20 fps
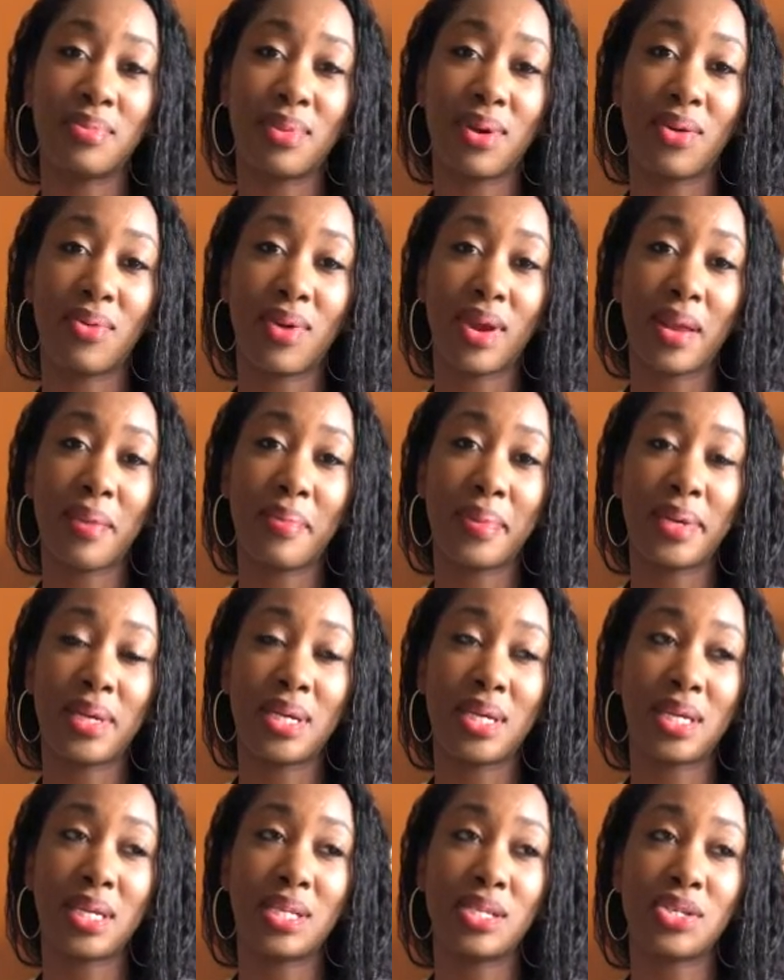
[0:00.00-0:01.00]
All right,
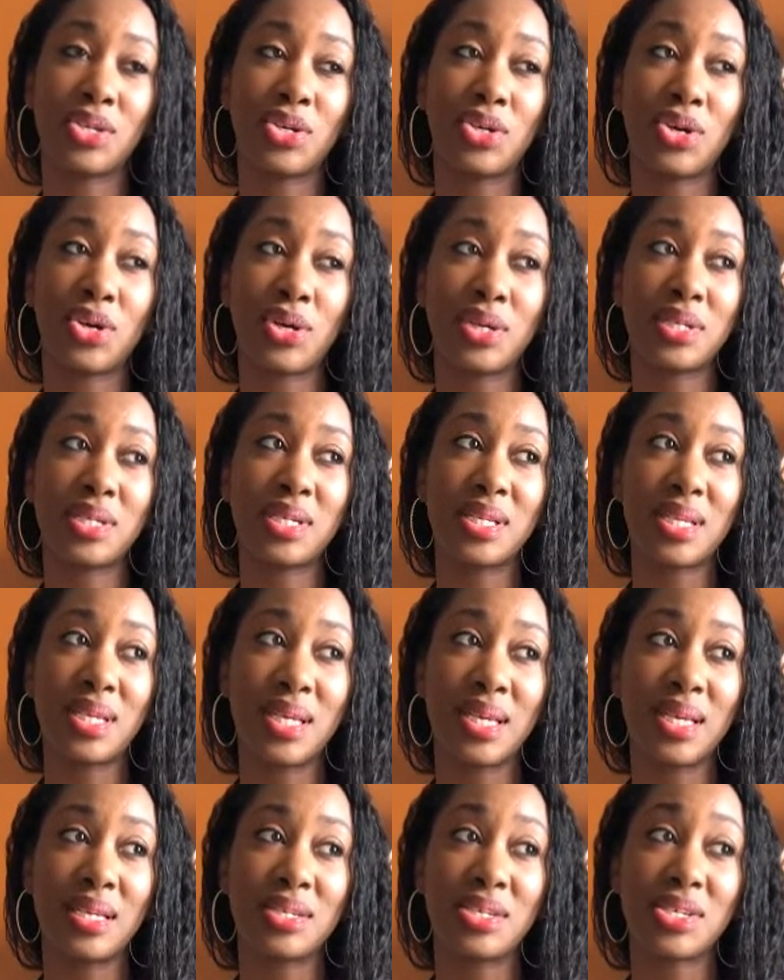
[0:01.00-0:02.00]
because you're going to
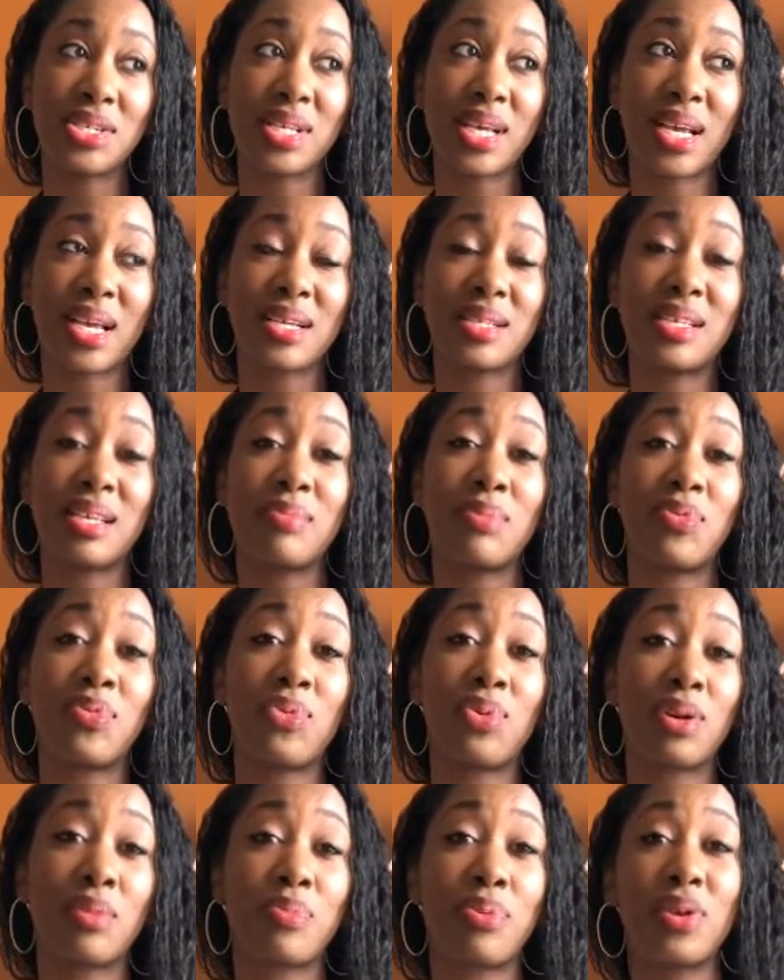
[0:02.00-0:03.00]
need, just like I said
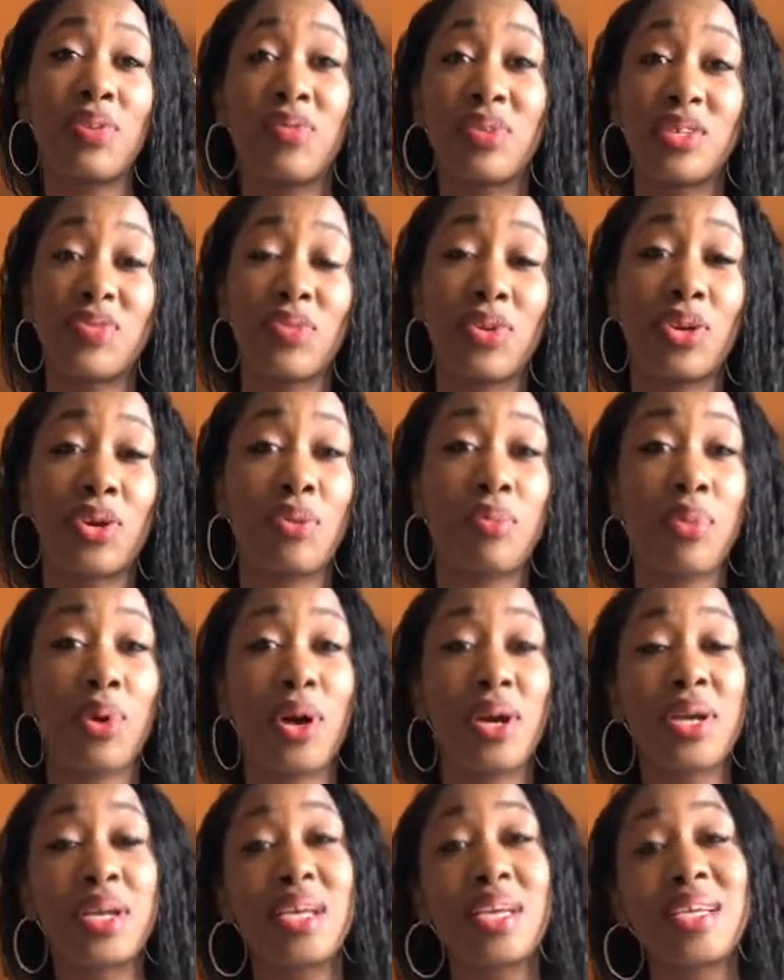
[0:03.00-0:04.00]
before in the previous video,
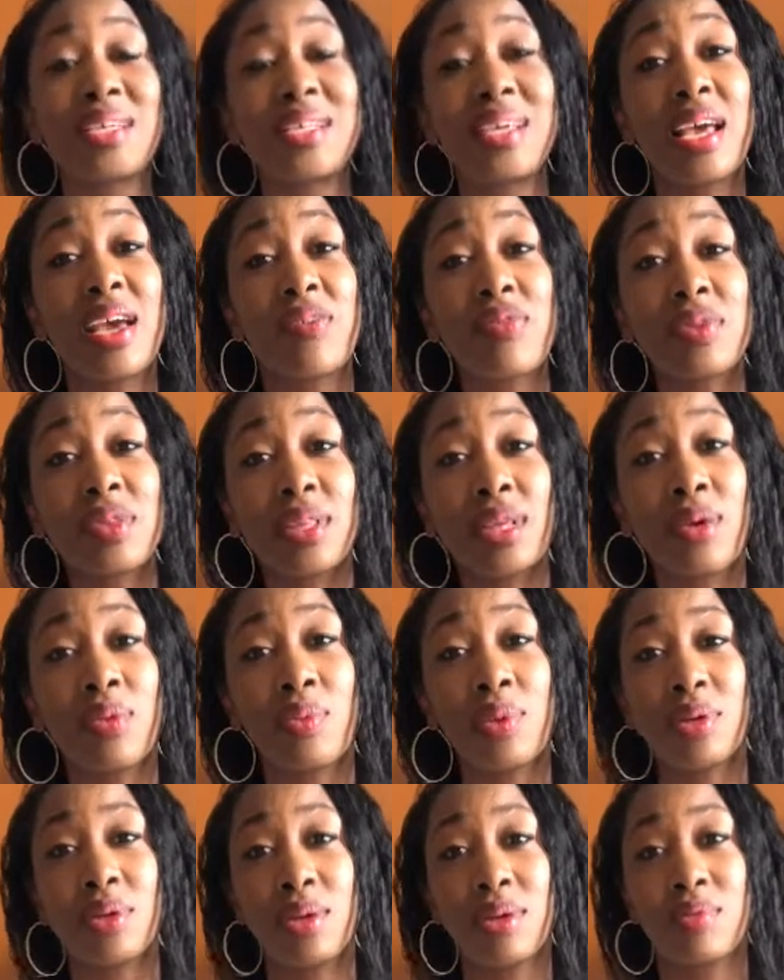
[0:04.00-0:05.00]
marketing is everything
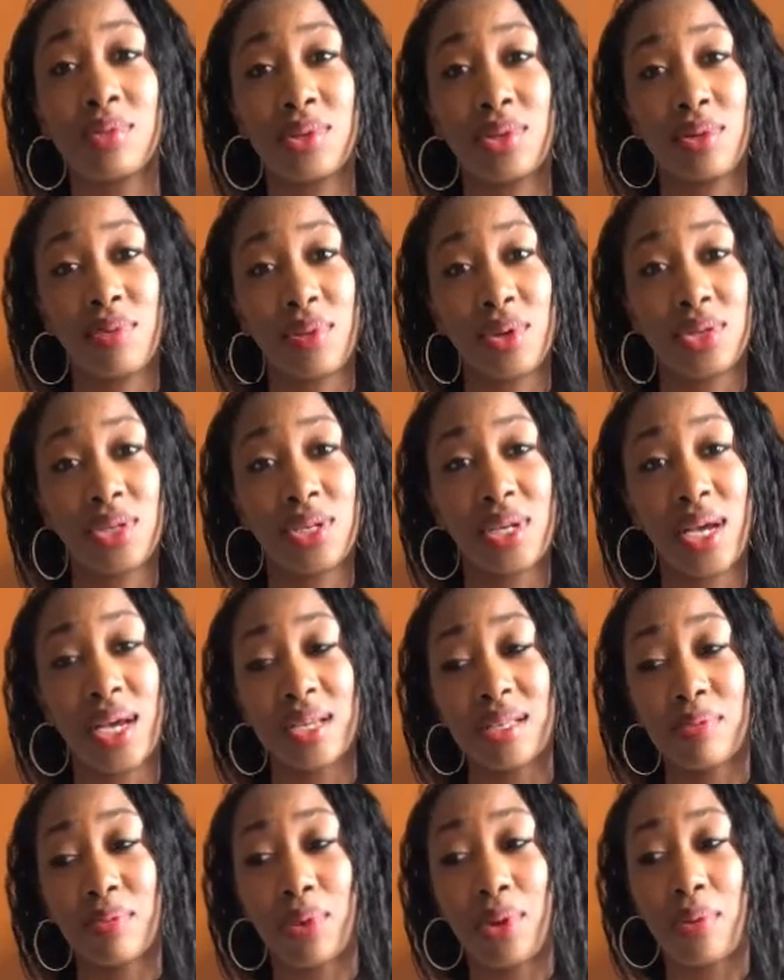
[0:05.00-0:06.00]
when it comes to your
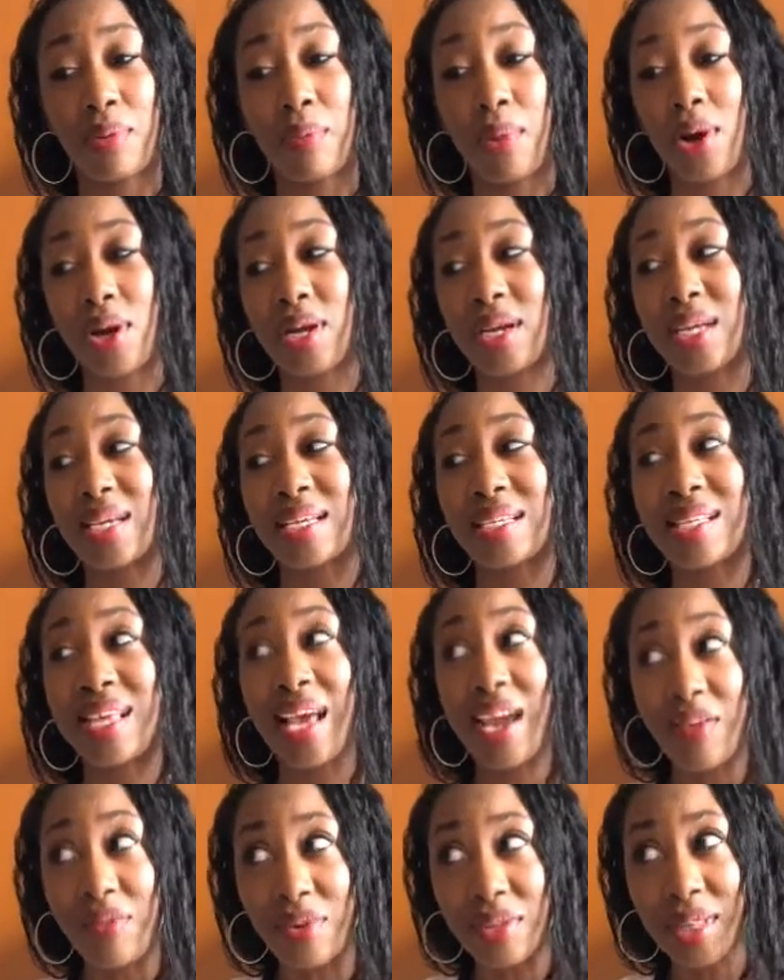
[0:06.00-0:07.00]
merchandise. Marketing is
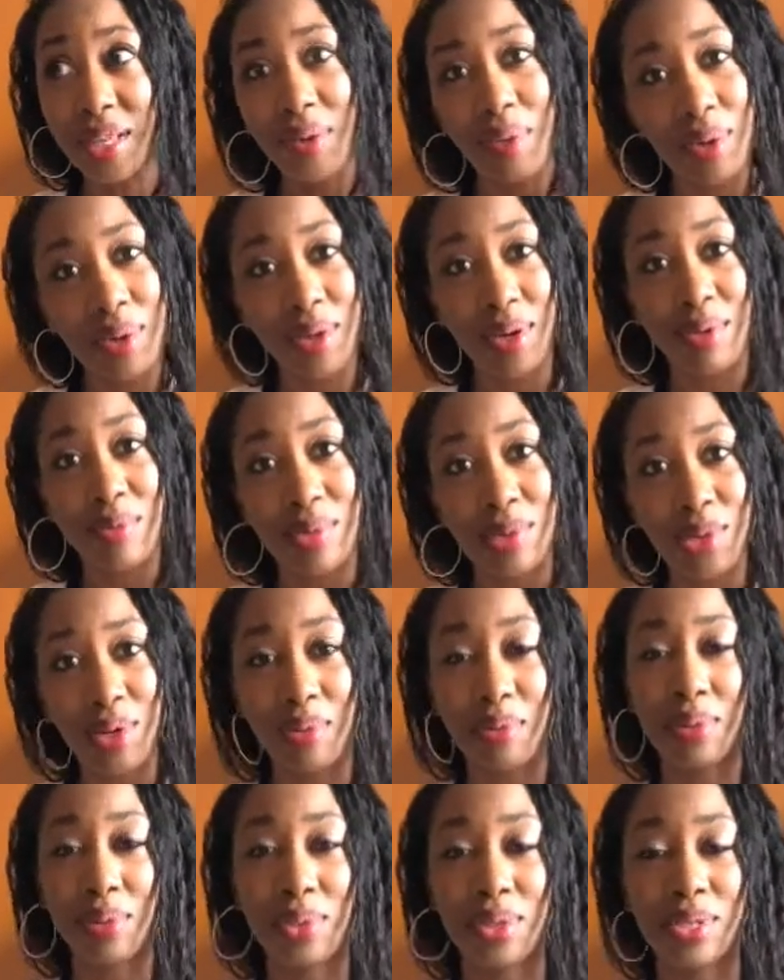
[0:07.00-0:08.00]
everything when it comes to
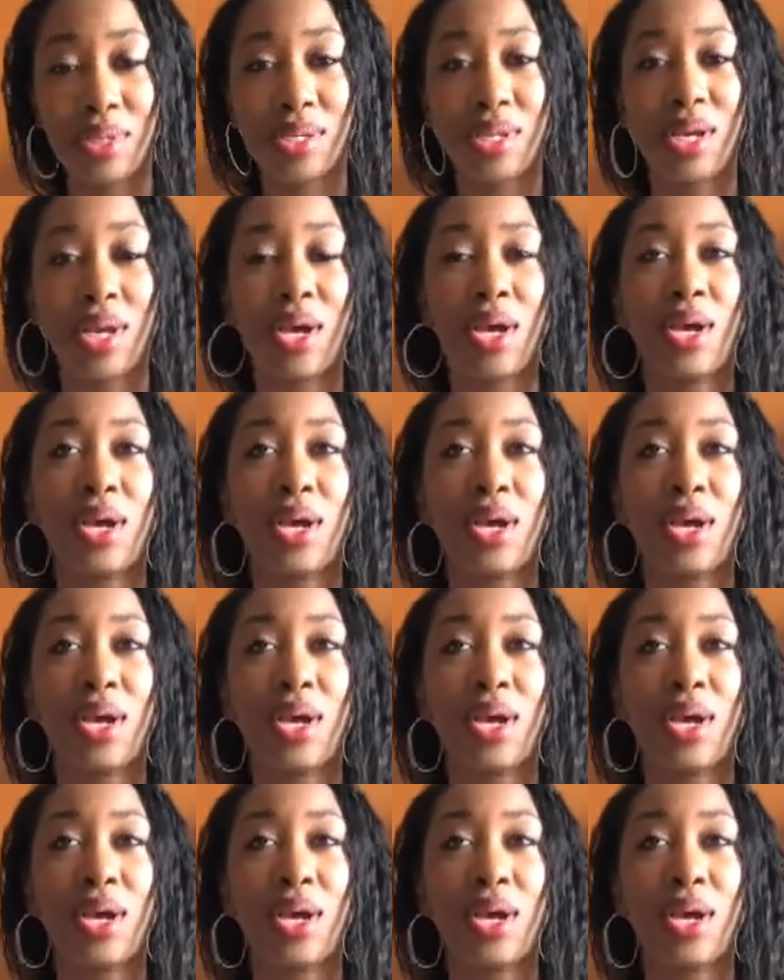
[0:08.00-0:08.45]
your books.